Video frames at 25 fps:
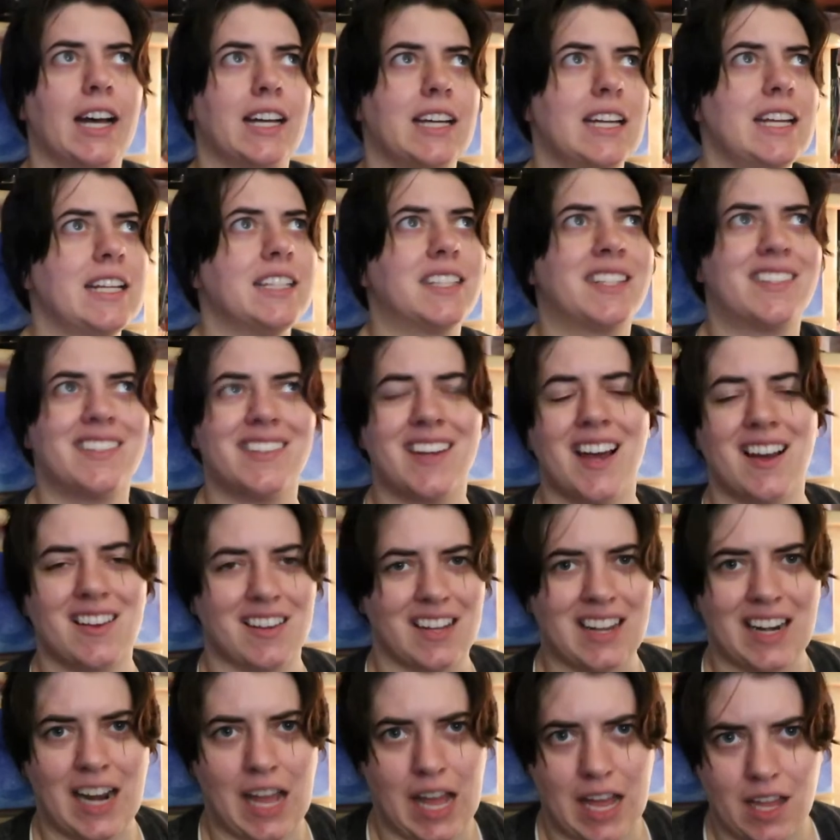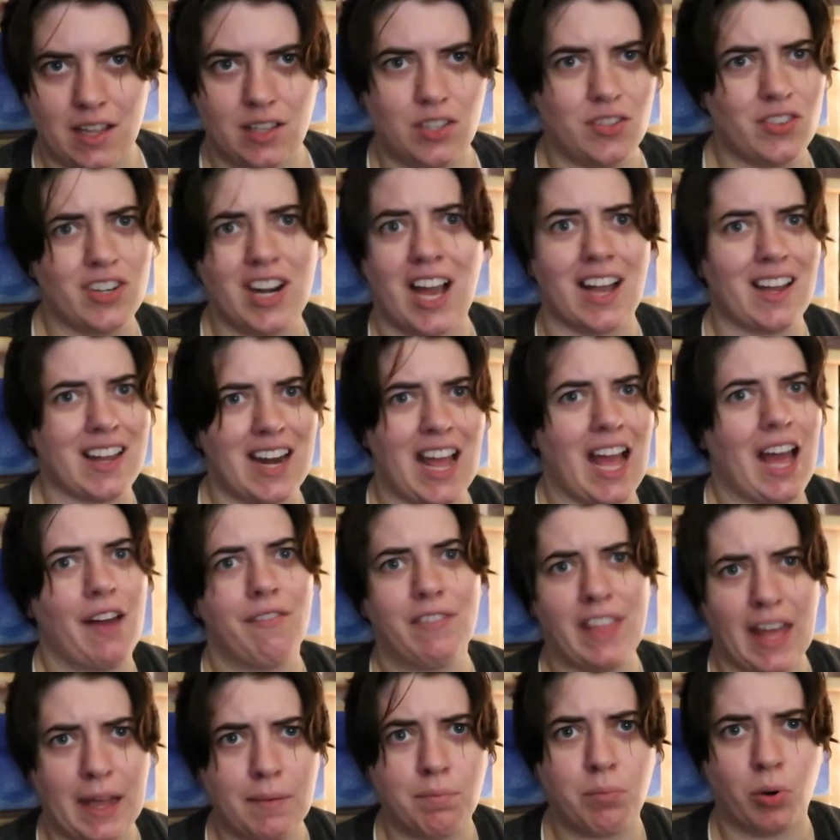it's not gonna, you're not gonna have
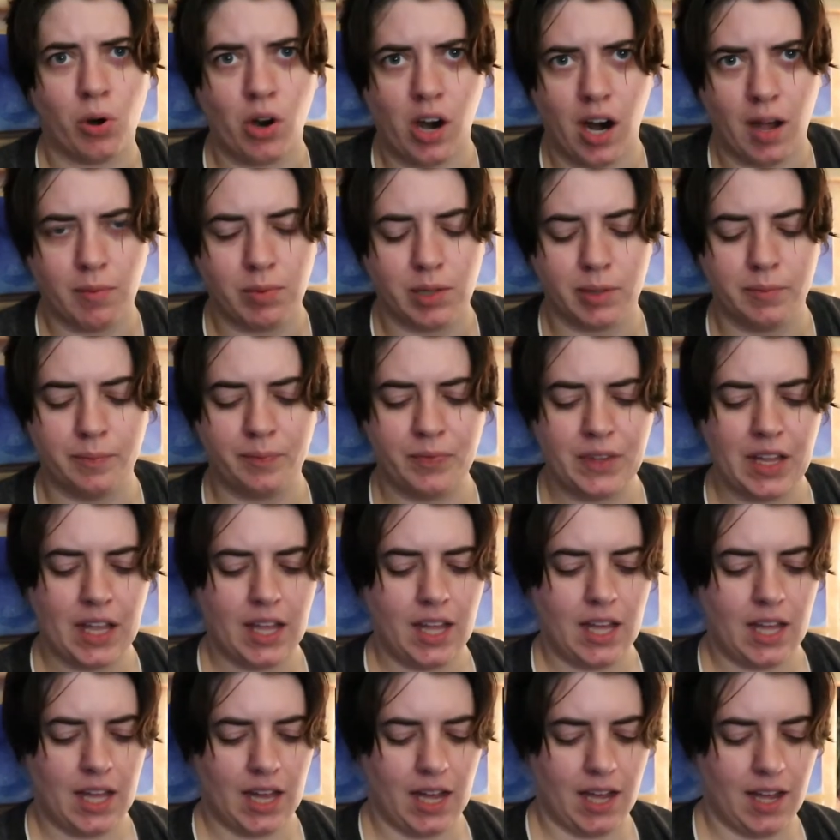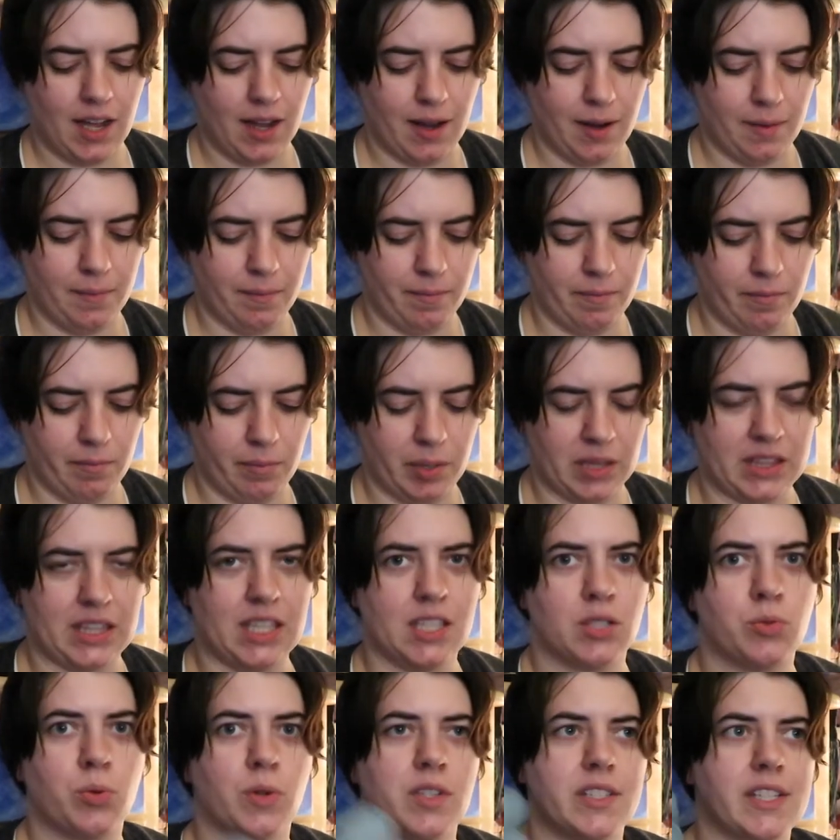that problem. Um, but
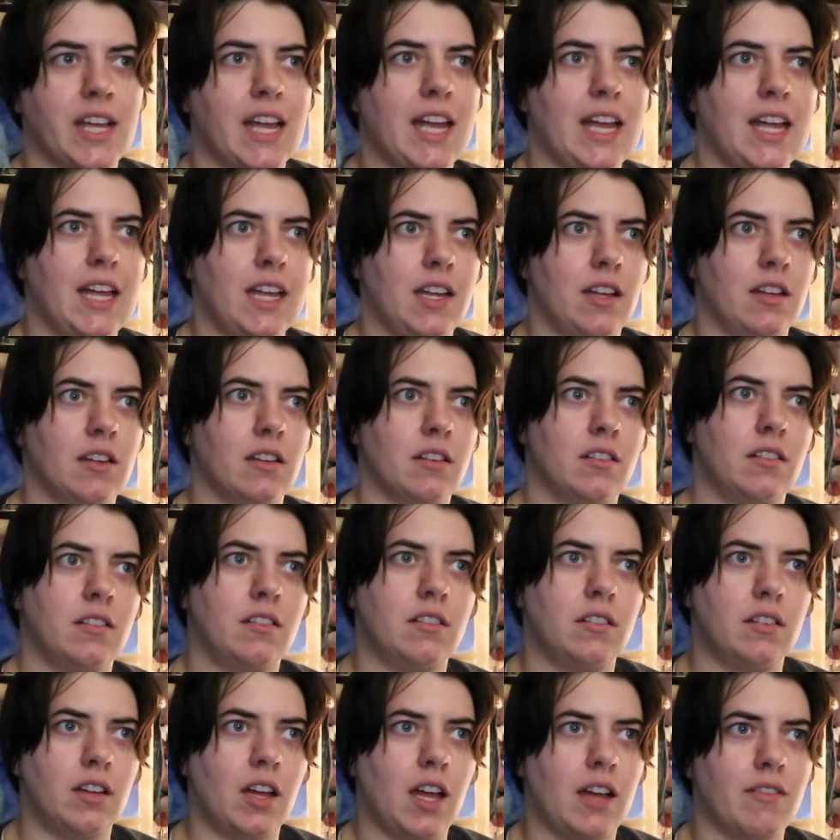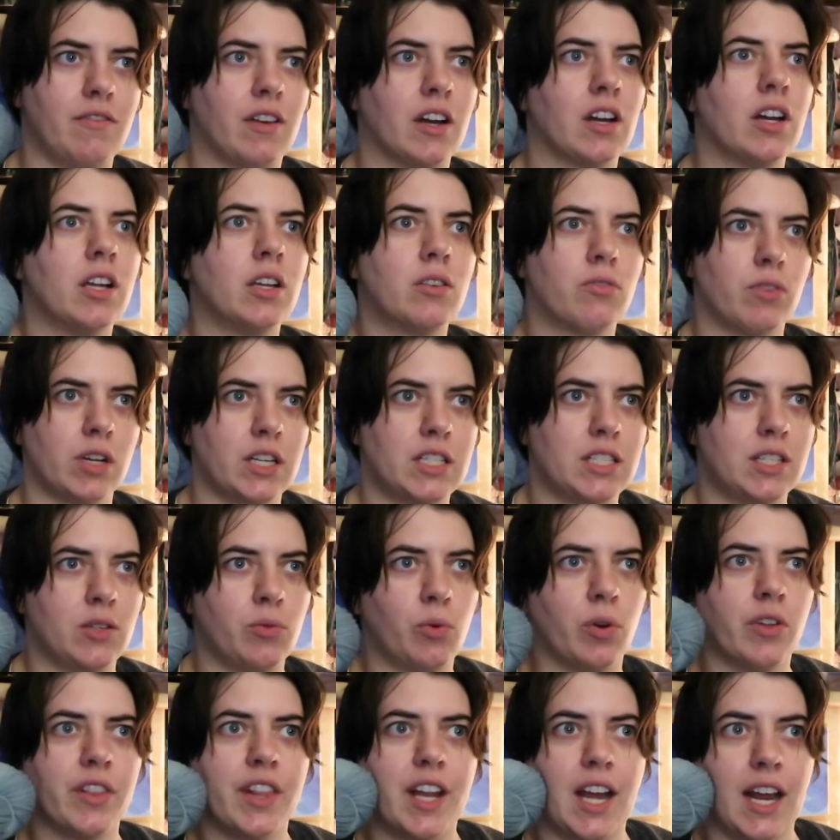this was a, a very greasy
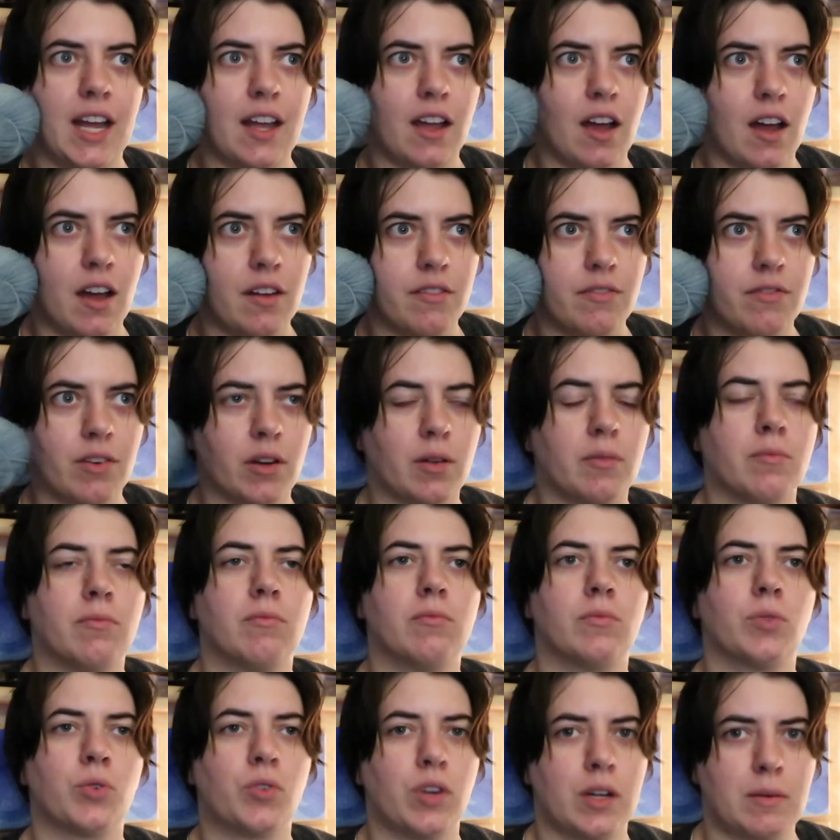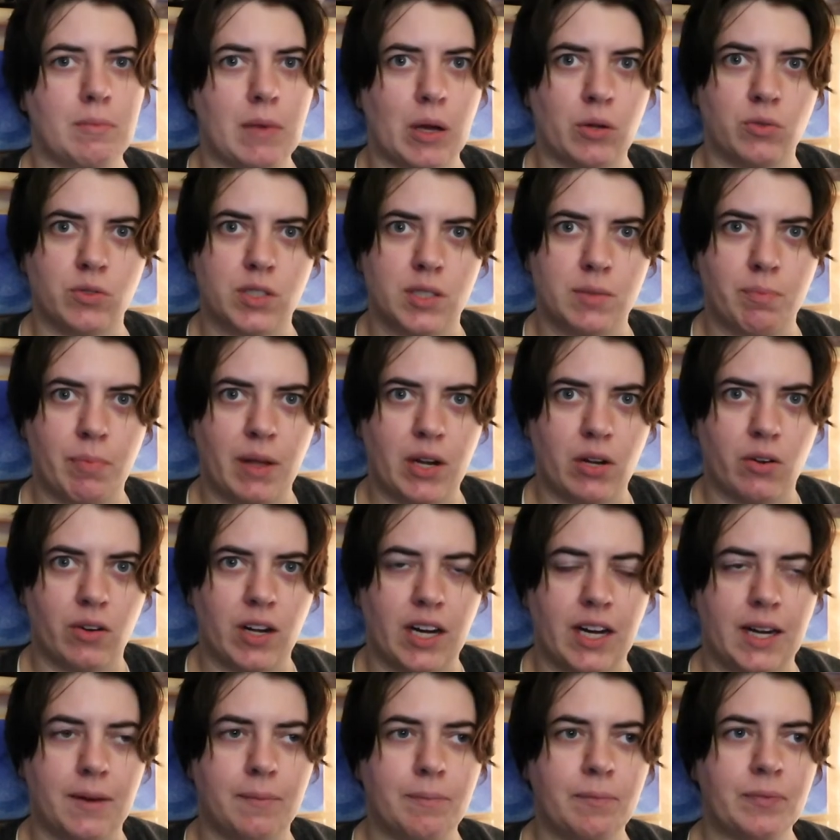wool that I got from Green Mountain
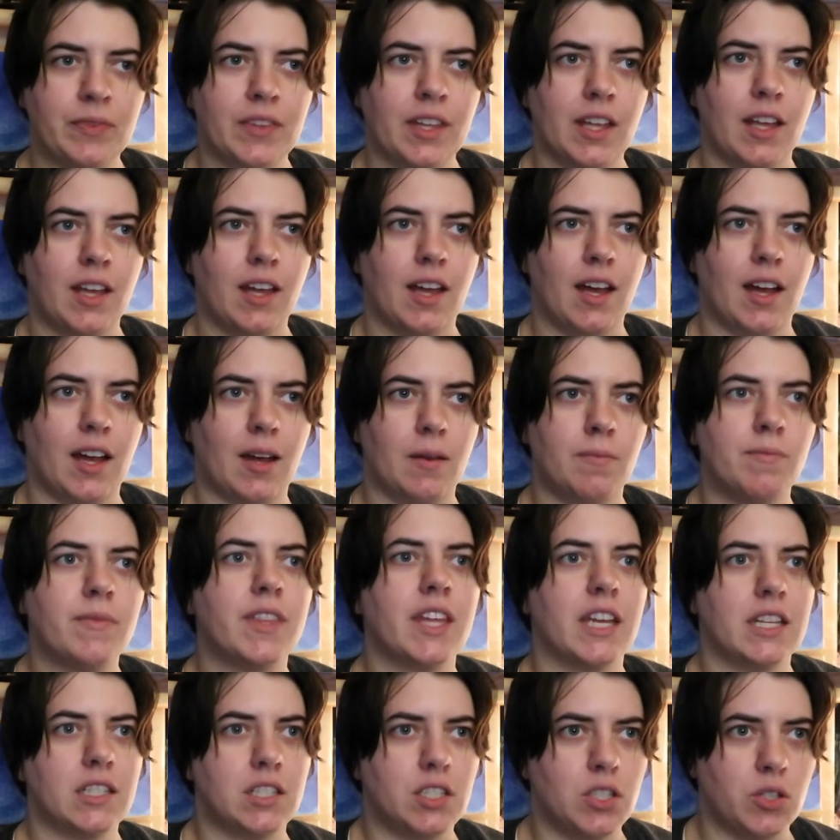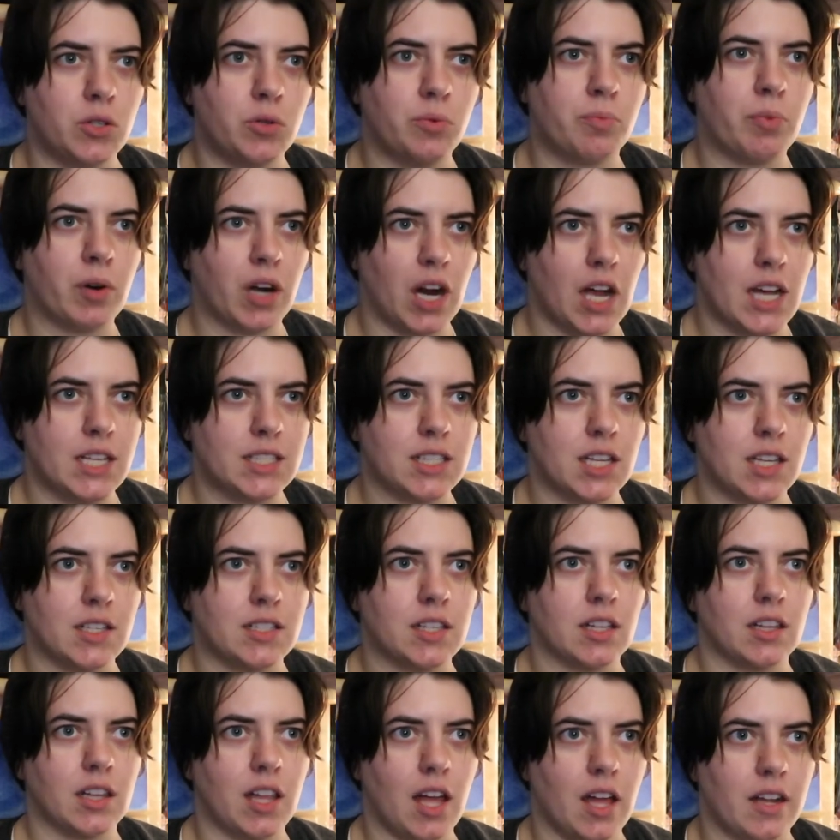Spinnery. Um, they do process
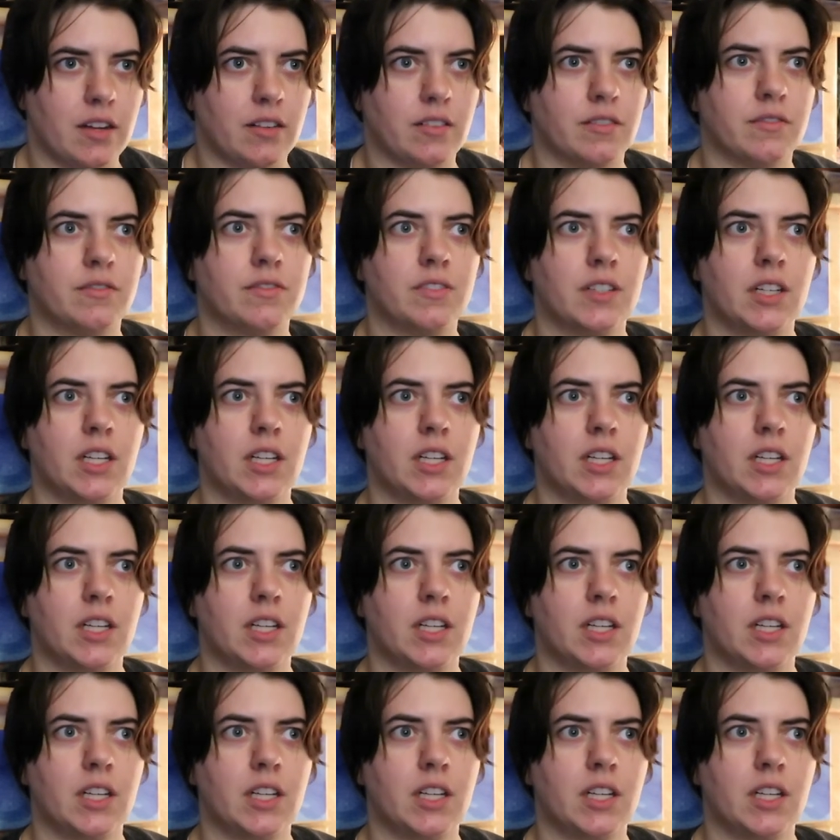a lot of